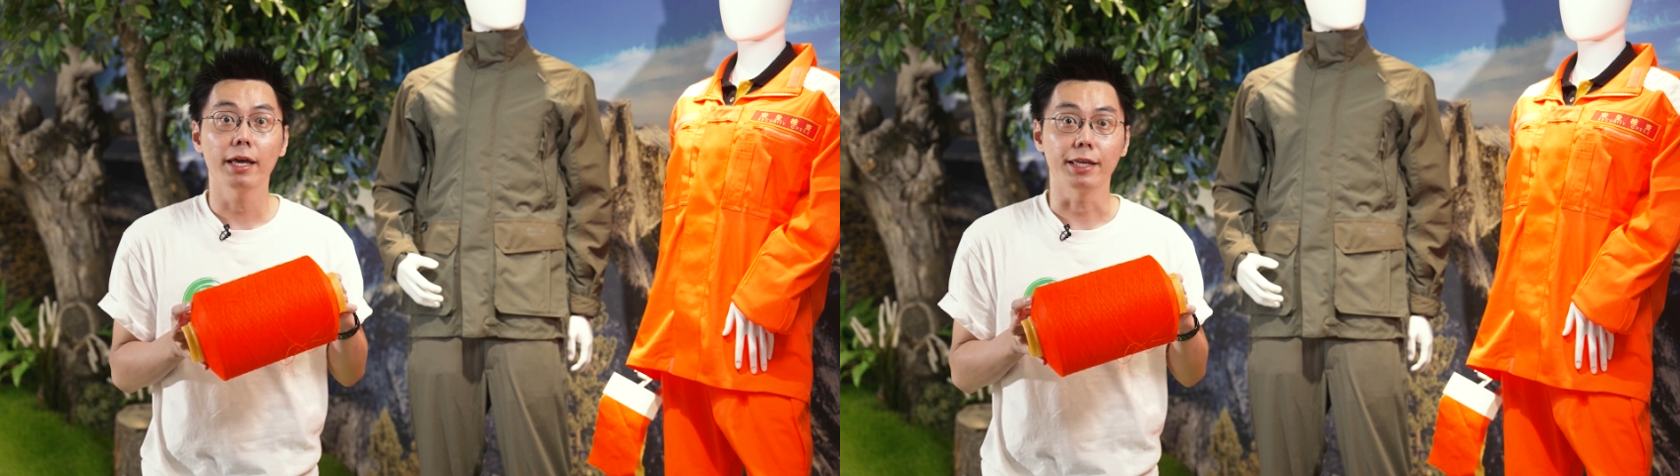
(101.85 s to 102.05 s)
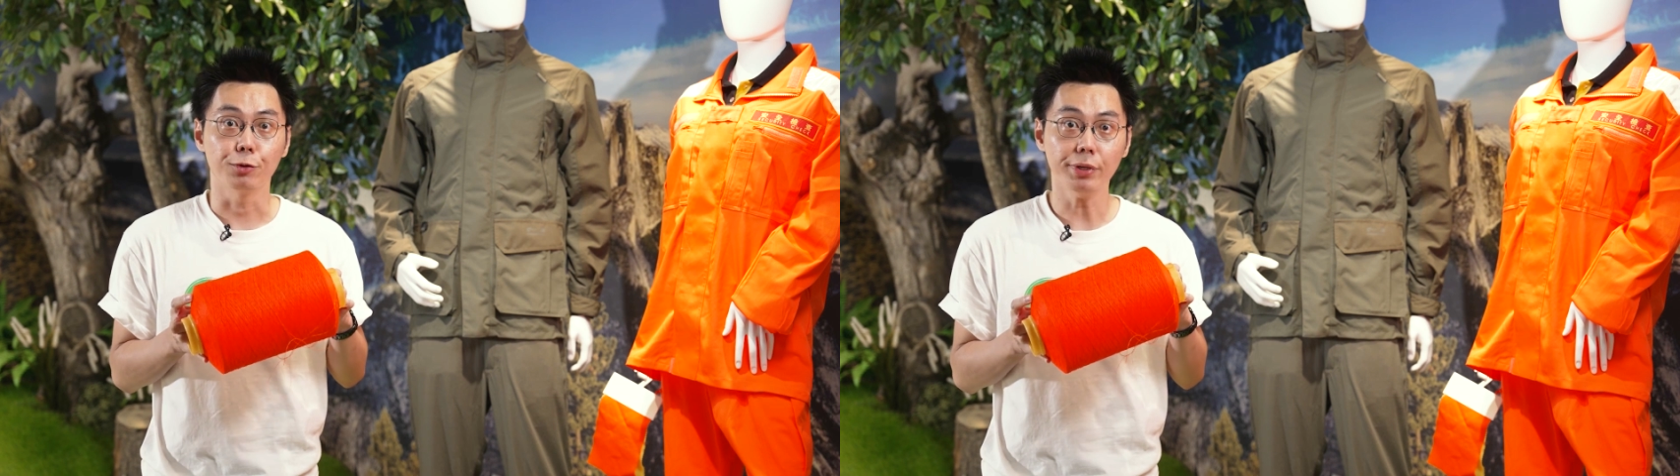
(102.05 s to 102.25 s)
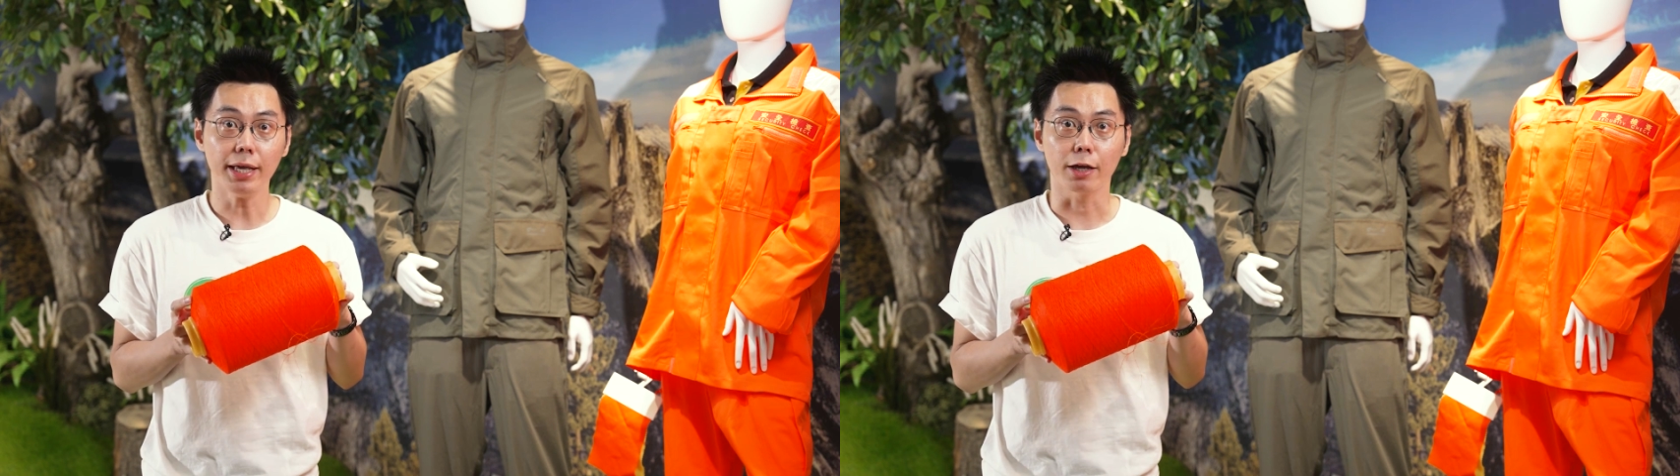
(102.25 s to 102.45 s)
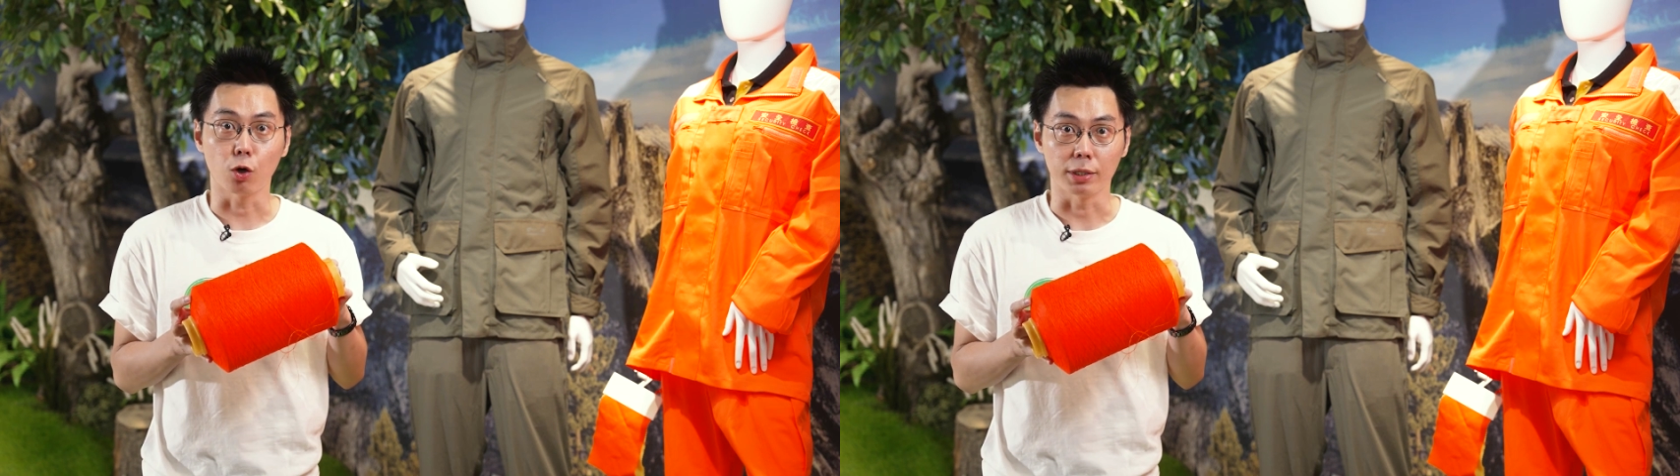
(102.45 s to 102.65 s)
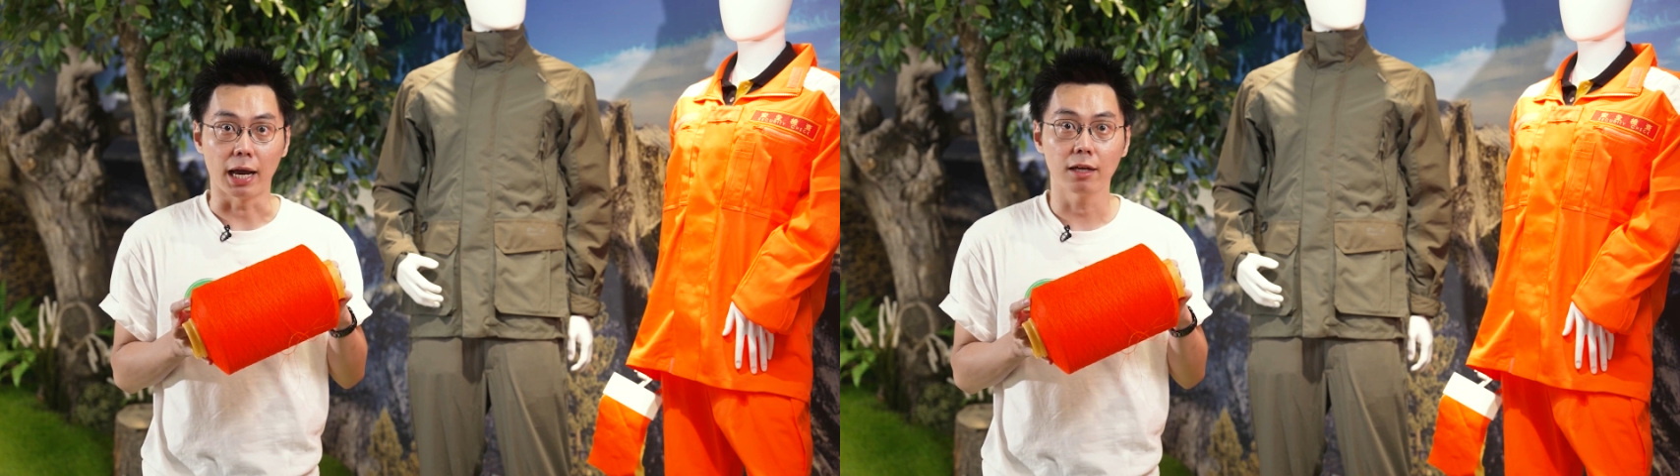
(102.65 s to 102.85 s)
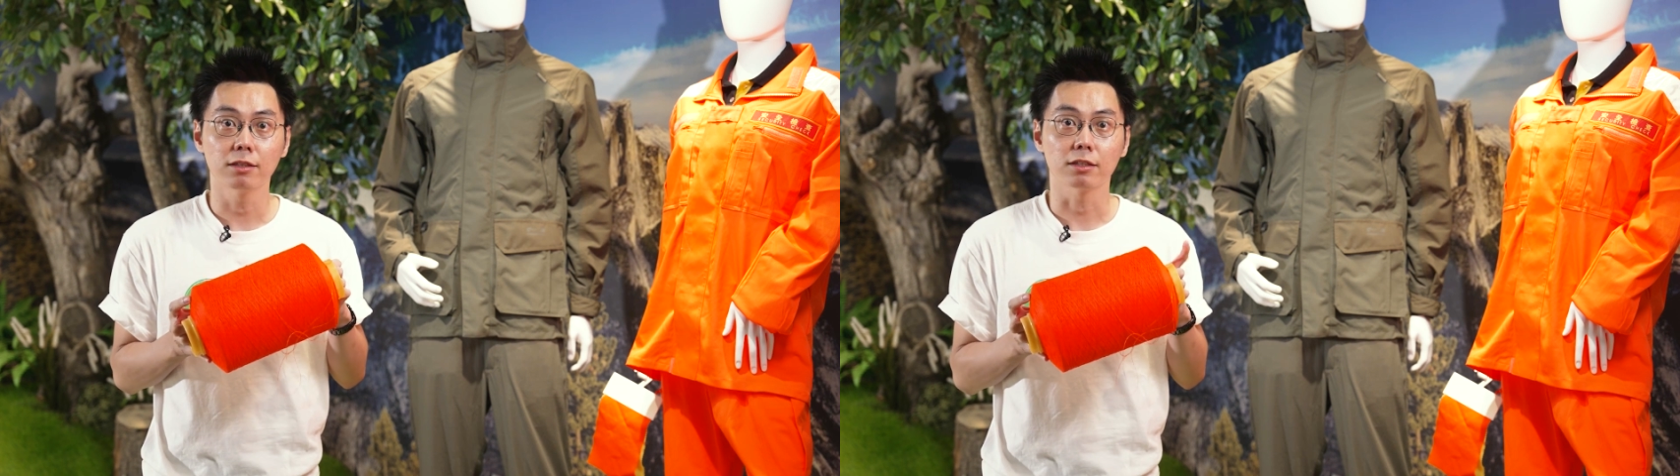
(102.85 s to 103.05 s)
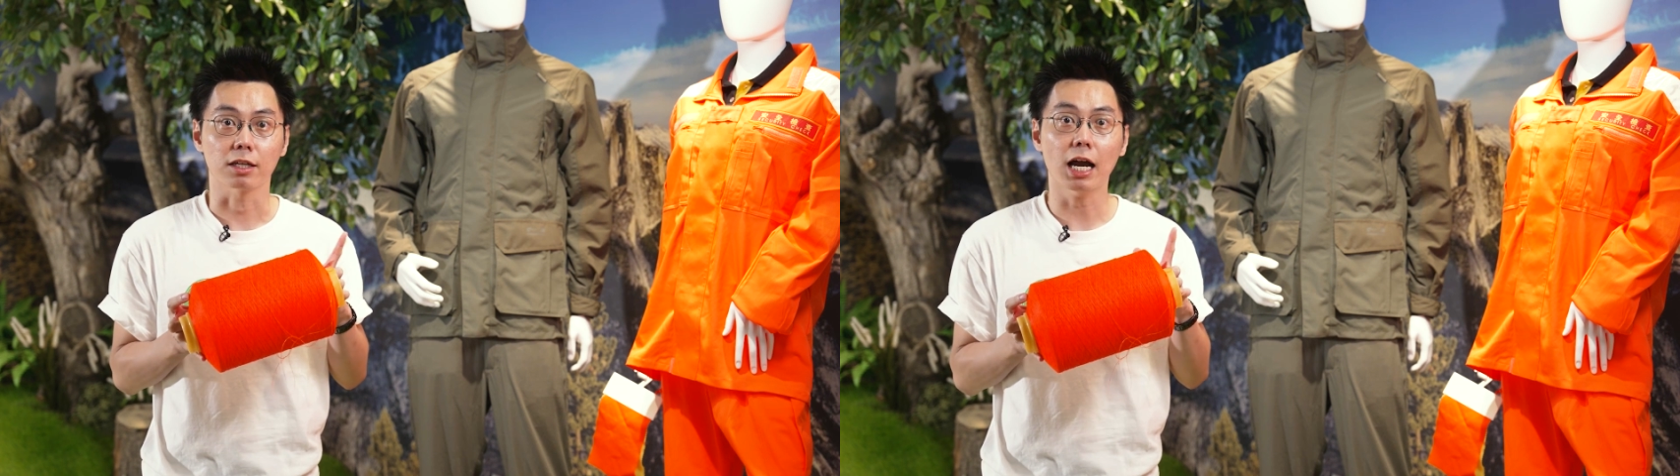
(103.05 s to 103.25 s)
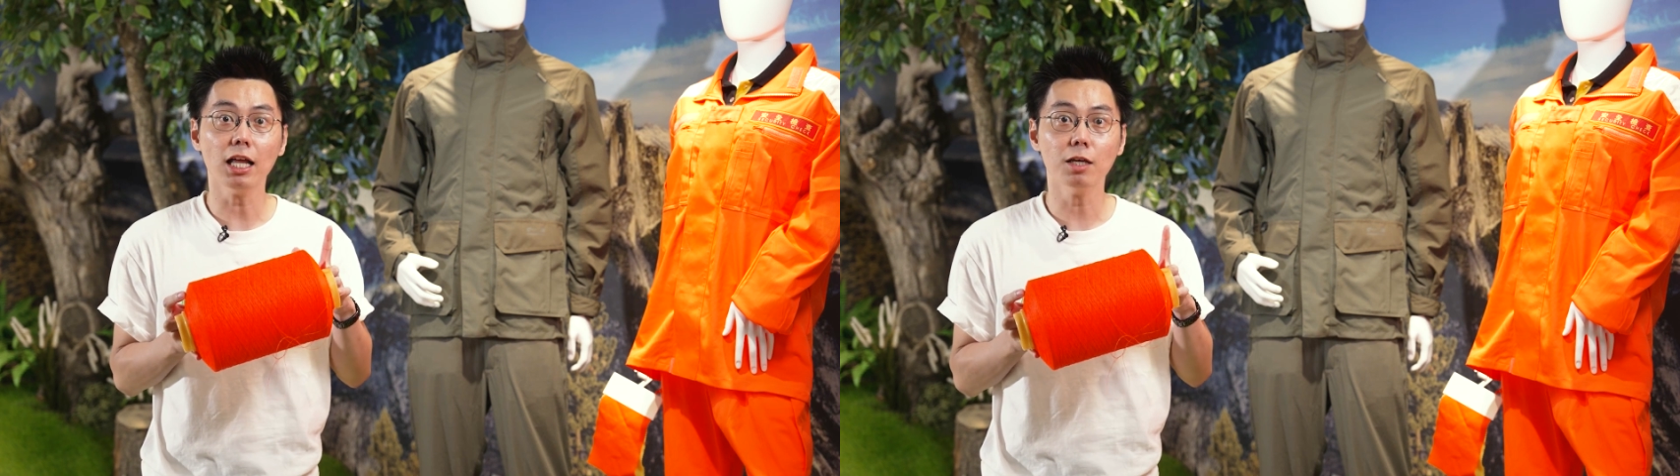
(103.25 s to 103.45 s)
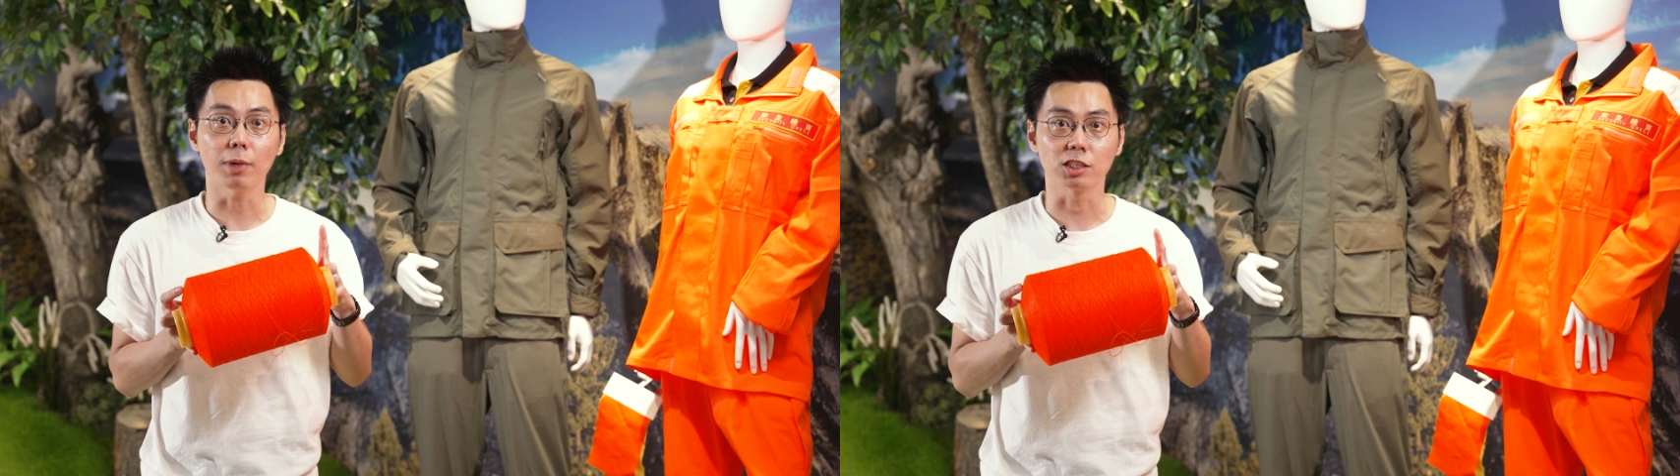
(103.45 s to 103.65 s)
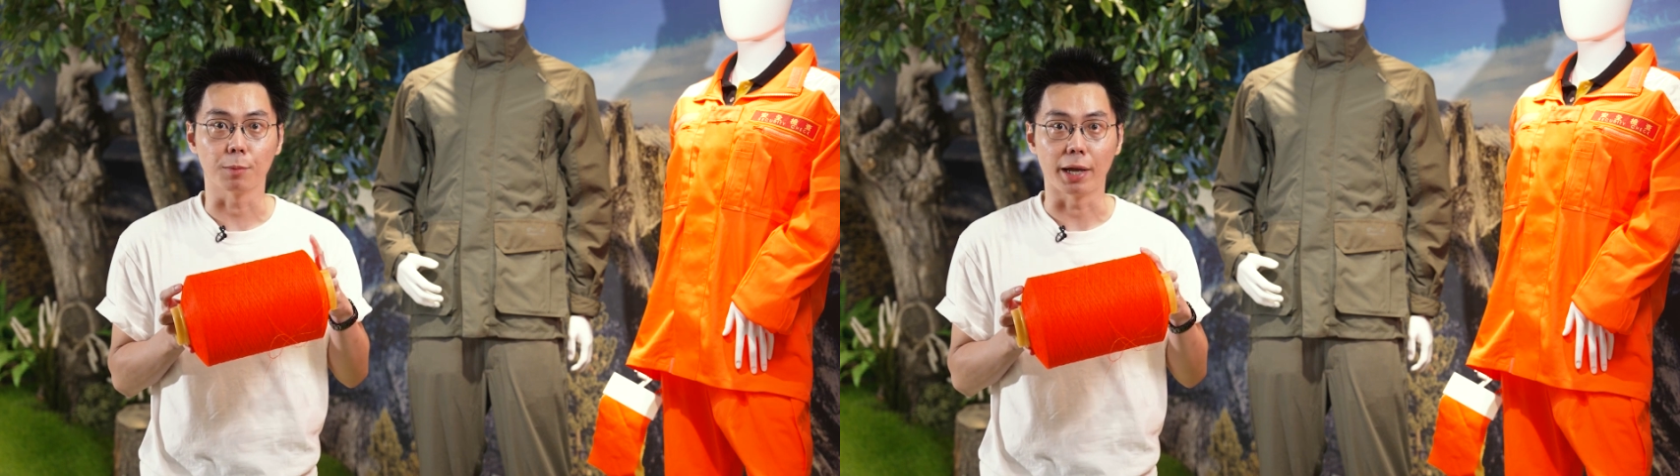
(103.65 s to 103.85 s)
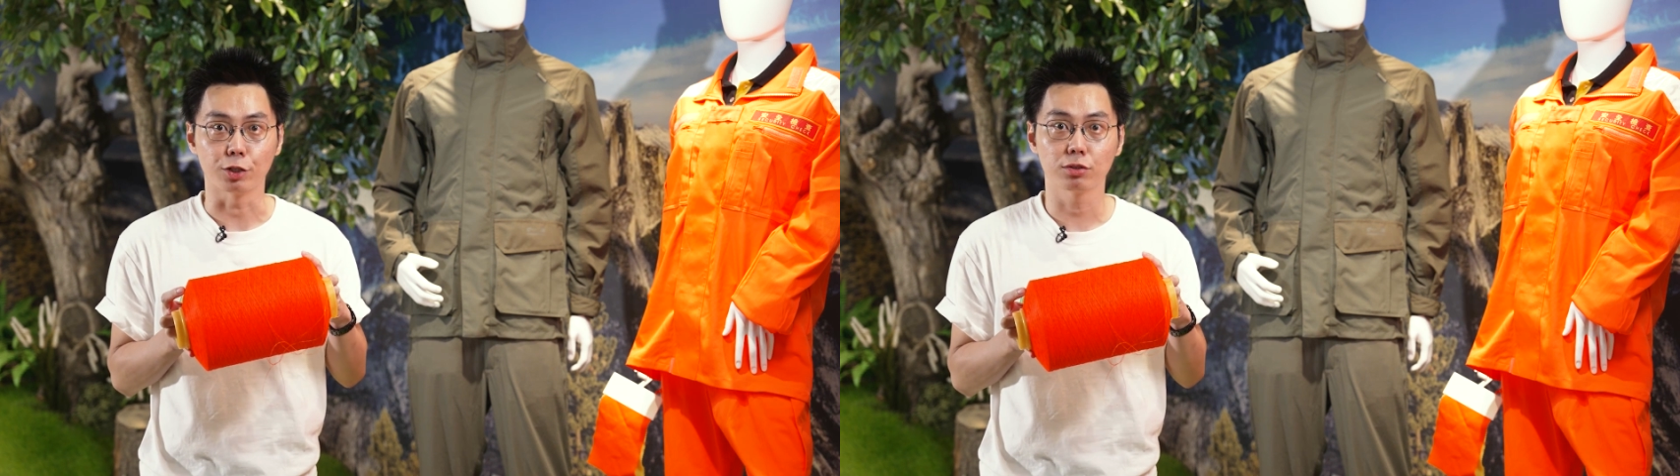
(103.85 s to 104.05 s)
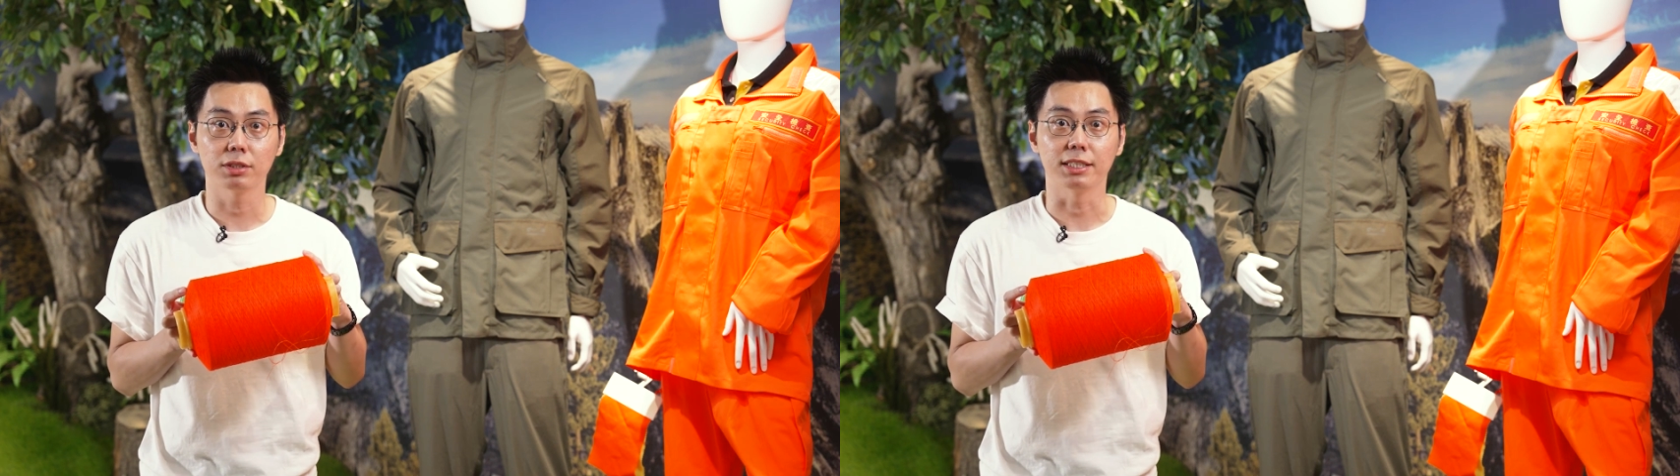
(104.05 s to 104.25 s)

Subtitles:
In Re-Ecoya, the color master batch